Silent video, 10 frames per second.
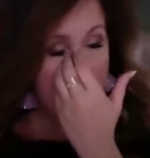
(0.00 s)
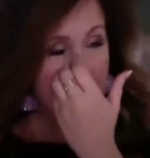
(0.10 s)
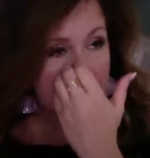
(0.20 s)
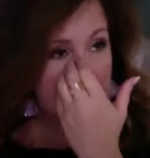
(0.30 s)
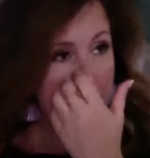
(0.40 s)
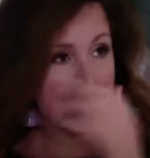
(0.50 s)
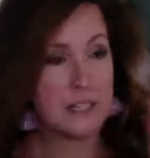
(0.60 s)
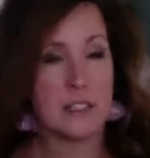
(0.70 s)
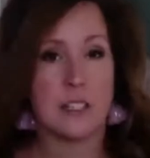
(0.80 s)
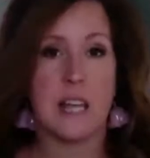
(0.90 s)
And then
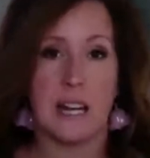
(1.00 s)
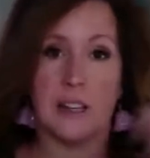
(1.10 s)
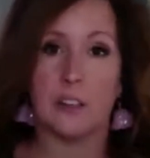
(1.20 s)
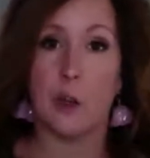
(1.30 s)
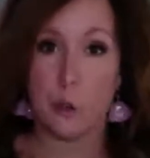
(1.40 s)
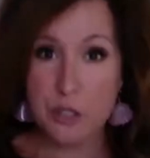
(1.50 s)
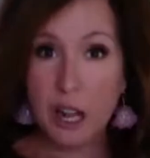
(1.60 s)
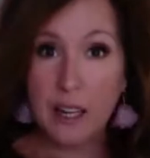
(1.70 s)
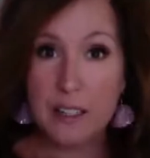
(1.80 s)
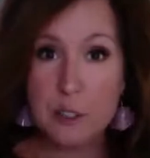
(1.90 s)
it's getting those
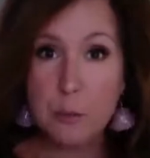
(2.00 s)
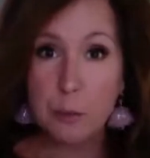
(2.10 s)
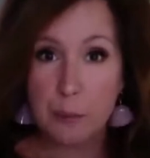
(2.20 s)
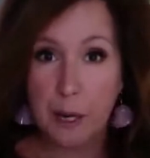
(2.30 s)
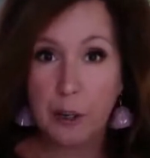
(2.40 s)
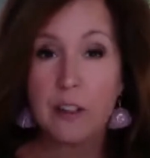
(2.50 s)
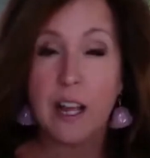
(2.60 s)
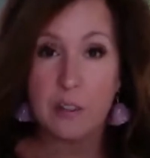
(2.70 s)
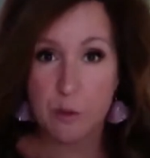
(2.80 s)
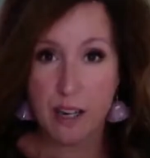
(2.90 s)
clients prepared
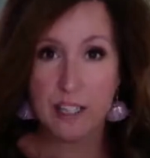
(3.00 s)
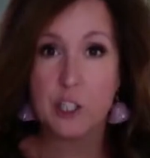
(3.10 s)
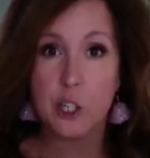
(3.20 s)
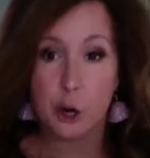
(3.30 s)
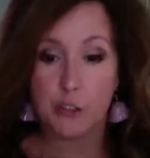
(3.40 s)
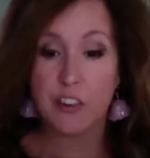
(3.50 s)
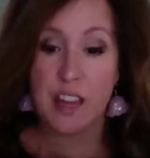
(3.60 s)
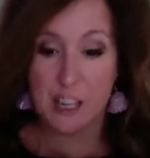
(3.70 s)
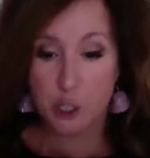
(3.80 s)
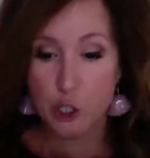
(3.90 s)
and ready to go for
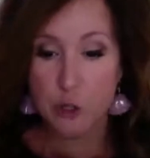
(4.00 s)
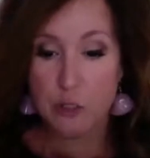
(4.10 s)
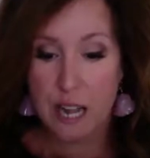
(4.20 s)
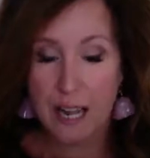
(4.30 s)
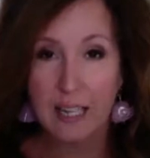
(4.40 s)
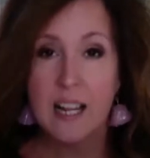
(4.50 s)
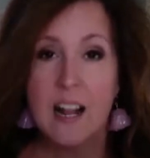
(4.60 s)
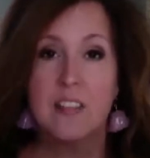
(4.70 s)
that shoot day.